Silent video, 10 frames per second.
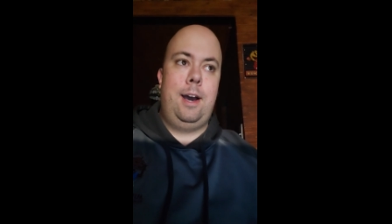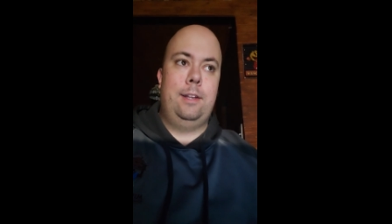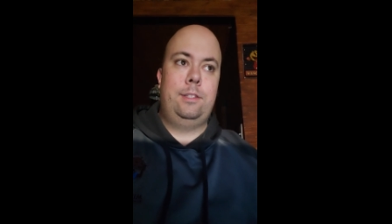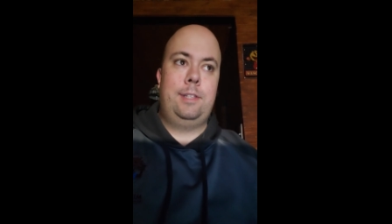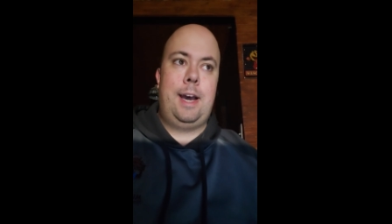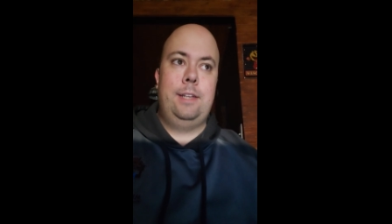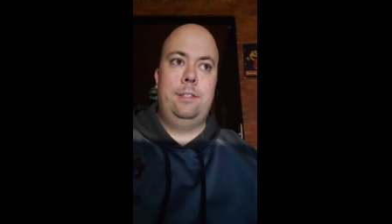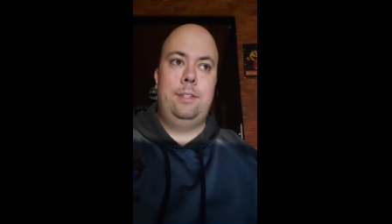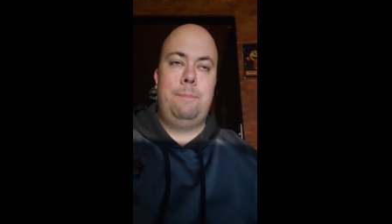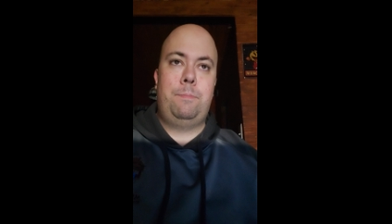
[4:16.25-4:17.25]

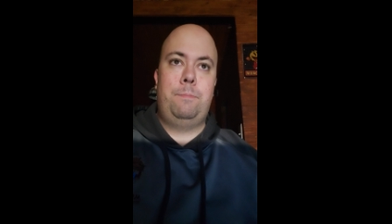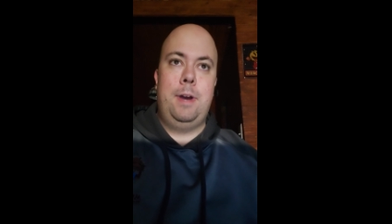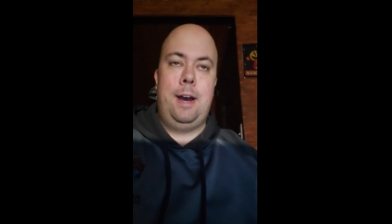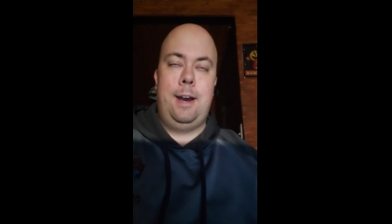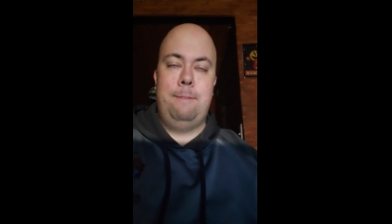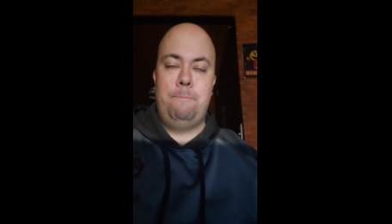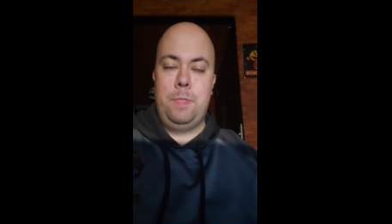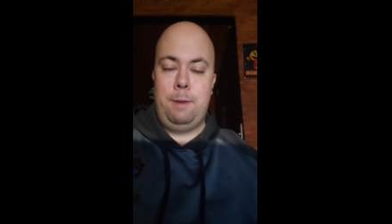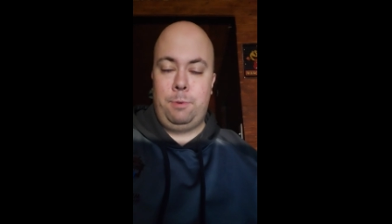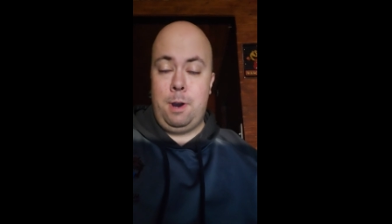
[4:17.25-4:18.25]
sizes it
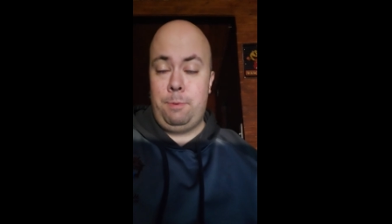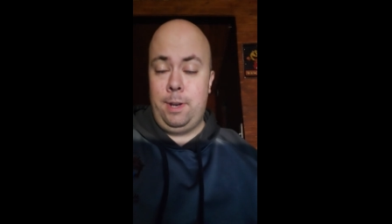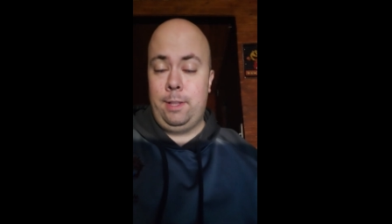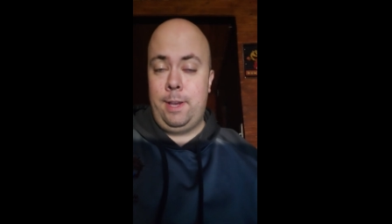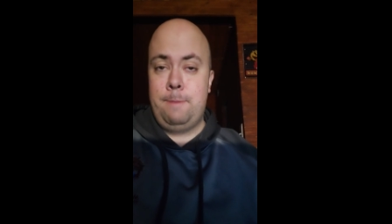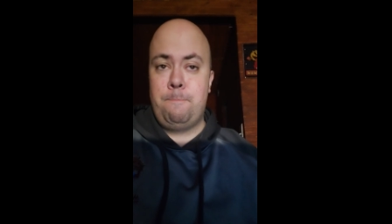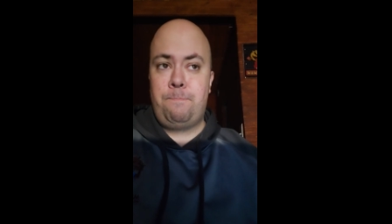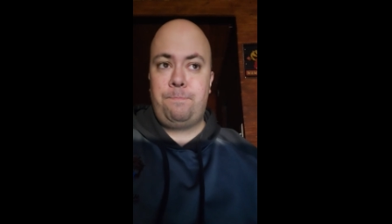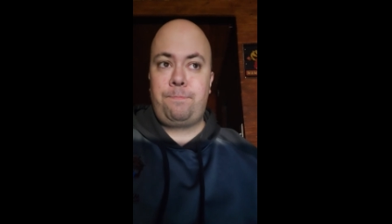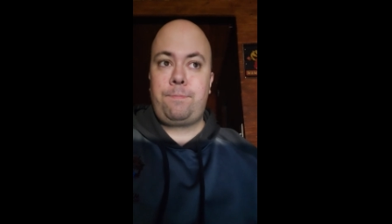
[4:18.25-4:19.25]
appropriately,
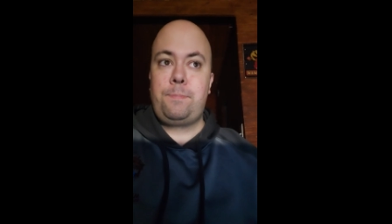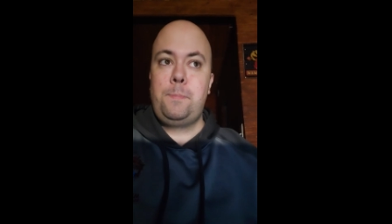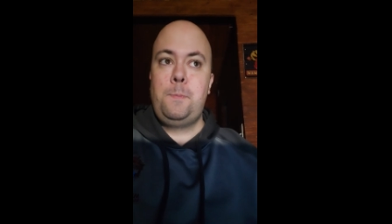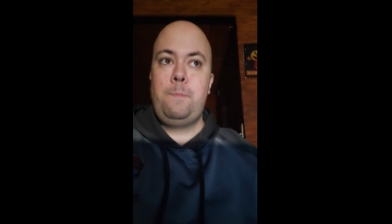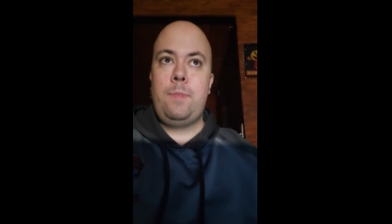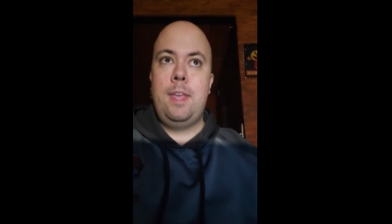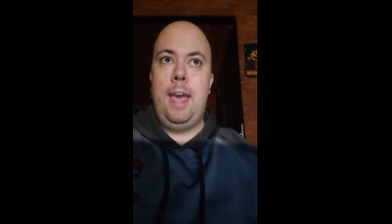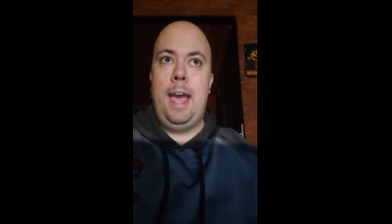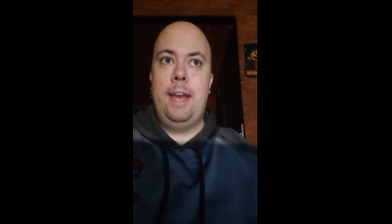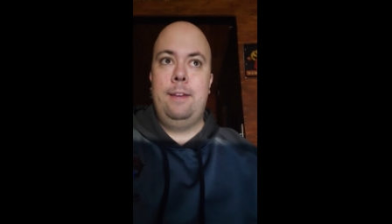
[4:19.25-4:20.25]

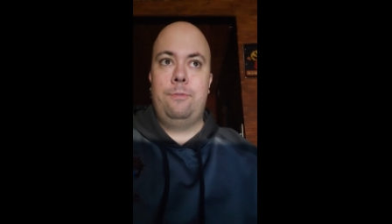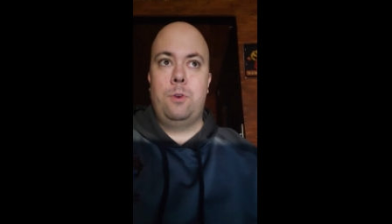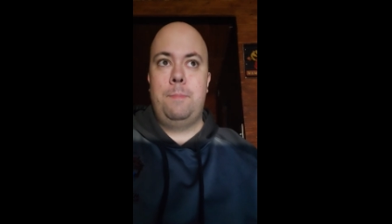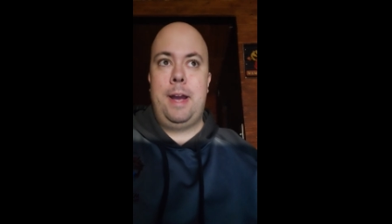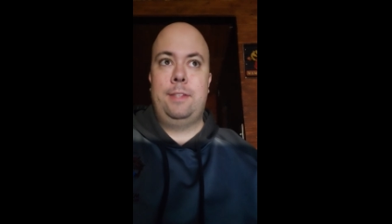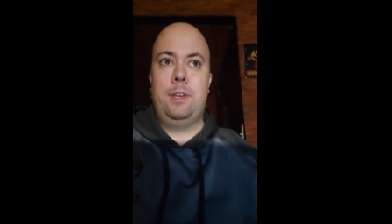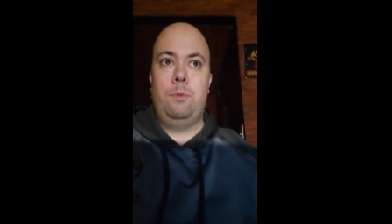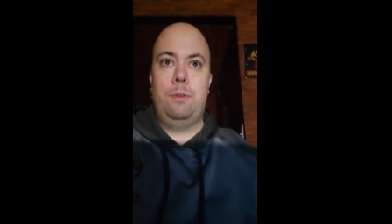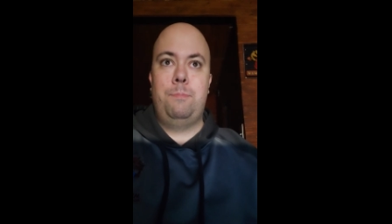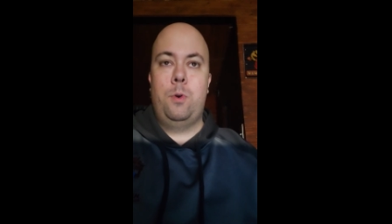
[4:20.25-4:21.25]
and it formats it
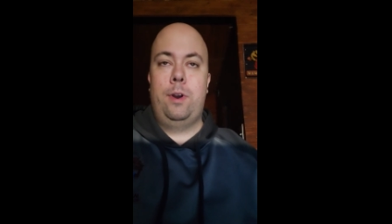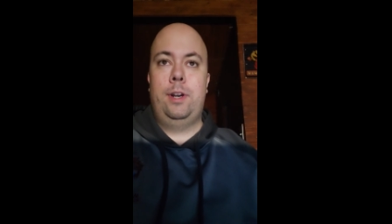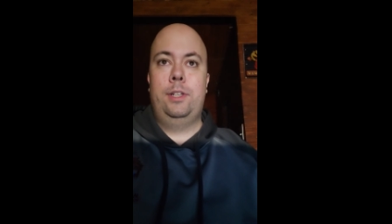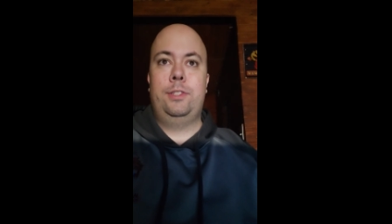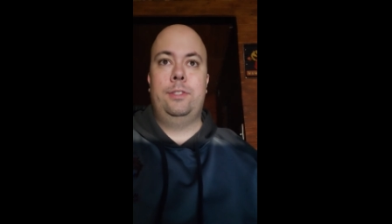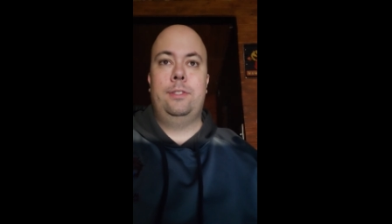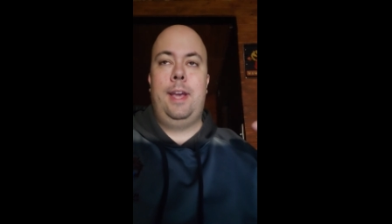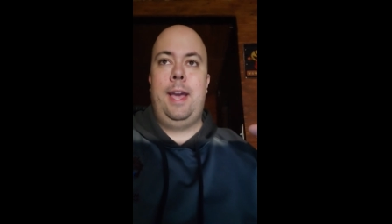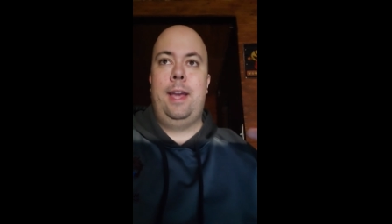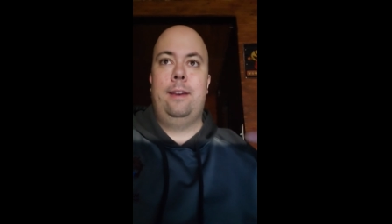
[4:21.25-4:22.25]
with borders
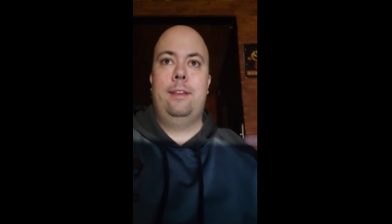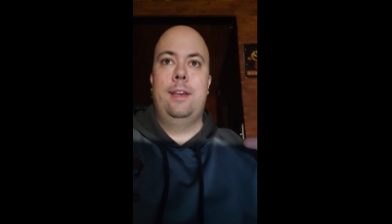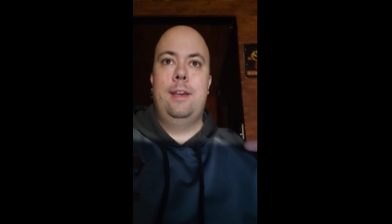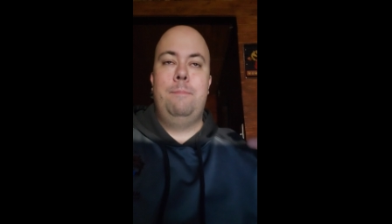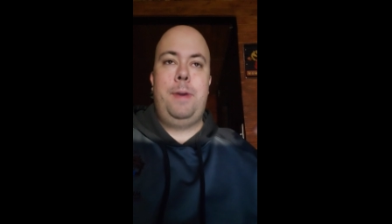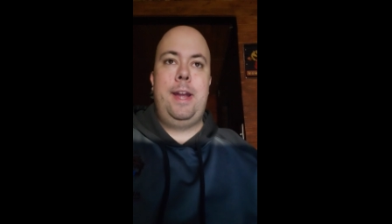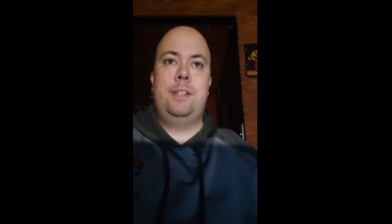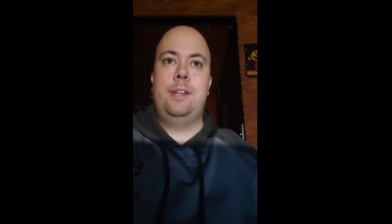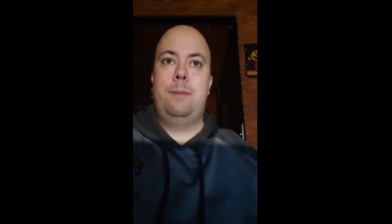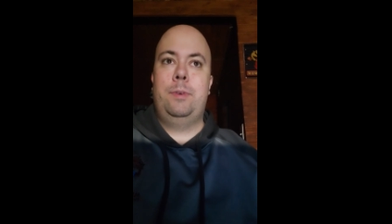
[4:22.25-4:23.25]
and
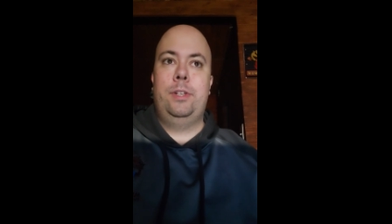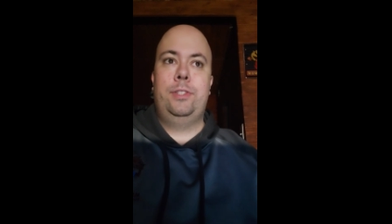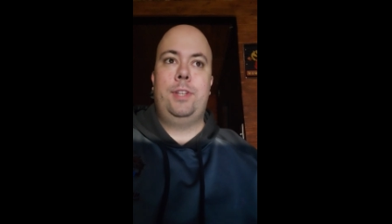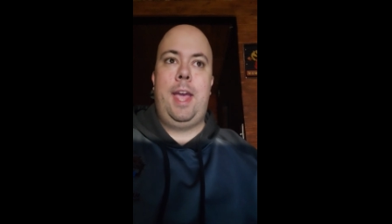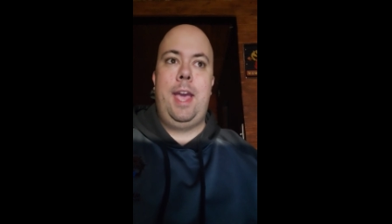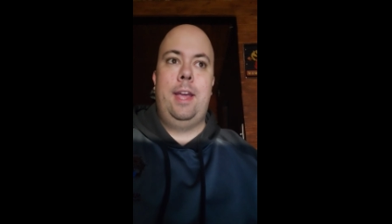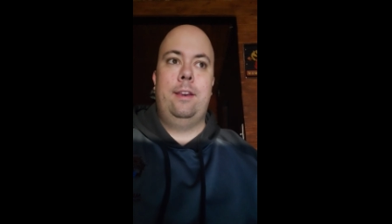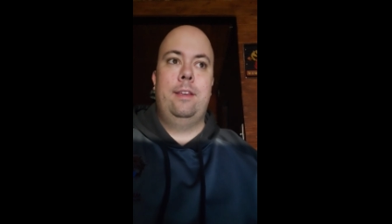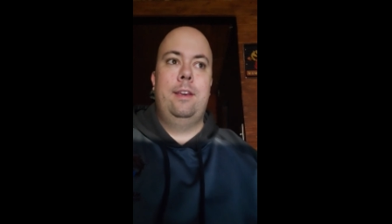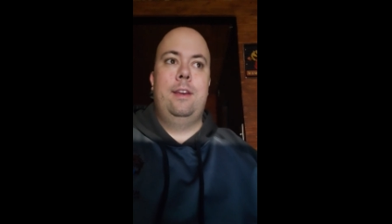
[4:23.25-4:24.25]
page numbers
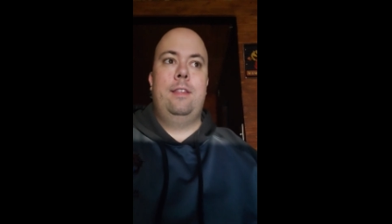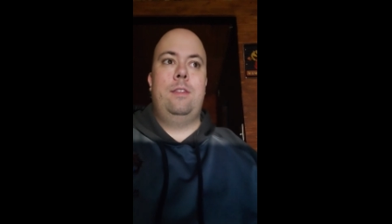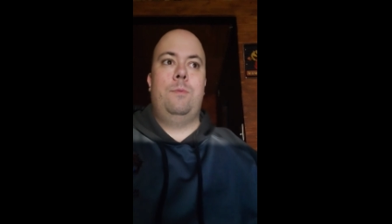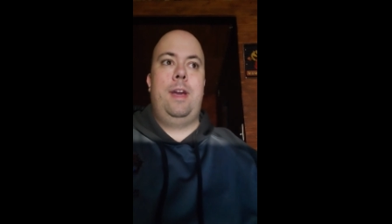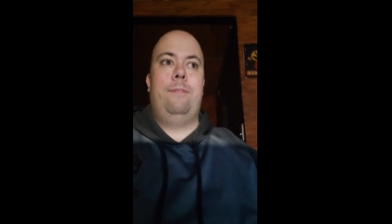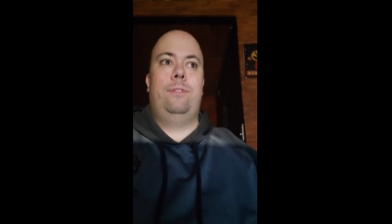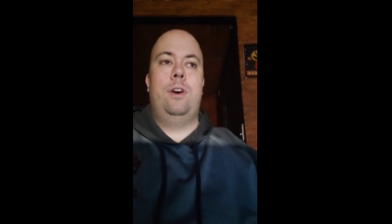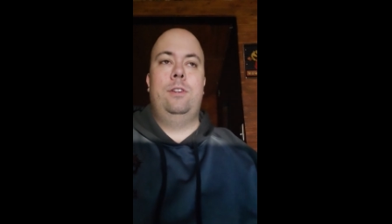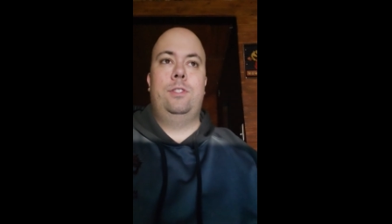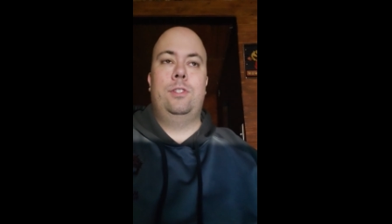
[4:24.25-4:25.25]
and the way it
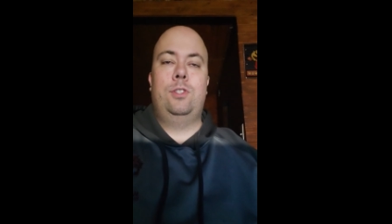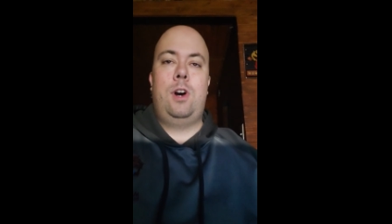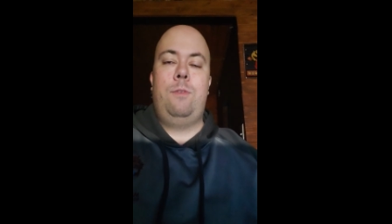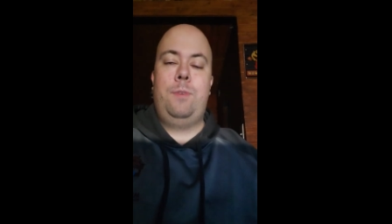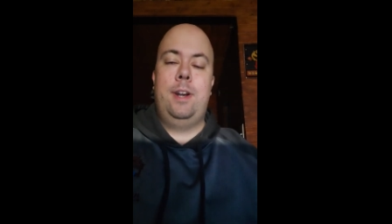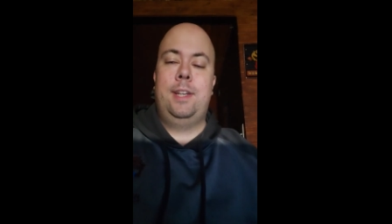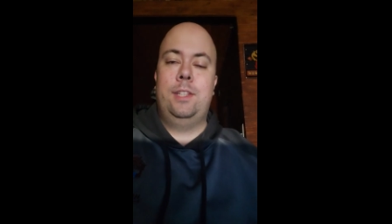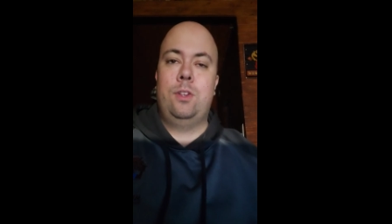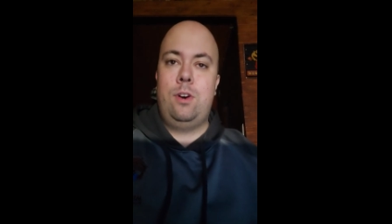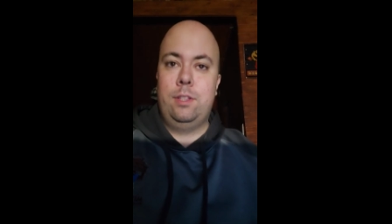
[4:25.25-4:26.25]
flows. The software
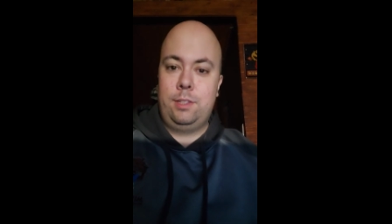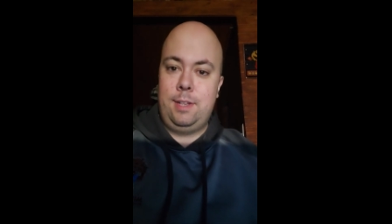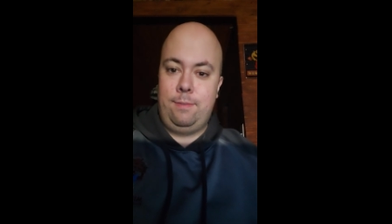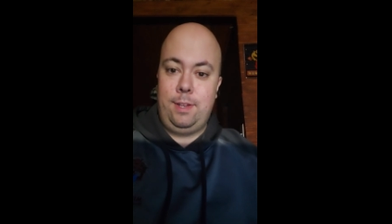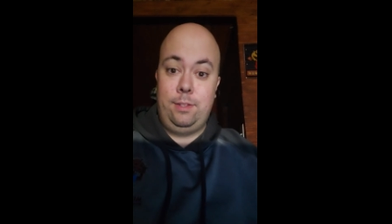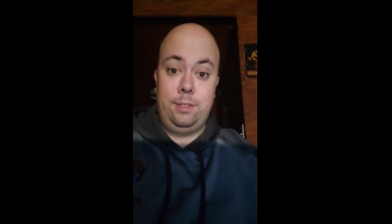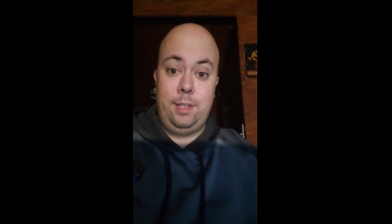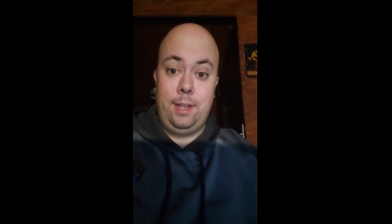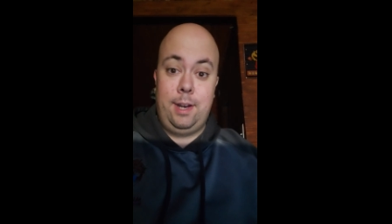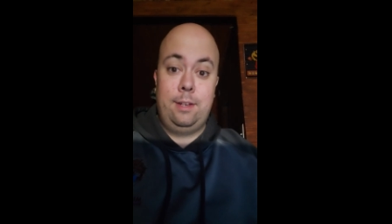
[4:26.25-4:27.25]
does all the stuff that you see
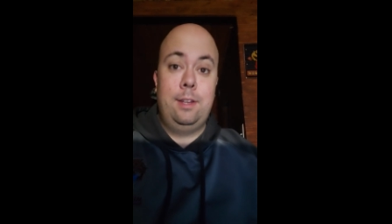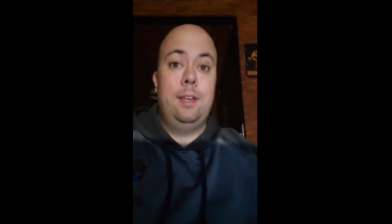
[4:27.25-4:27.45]
there.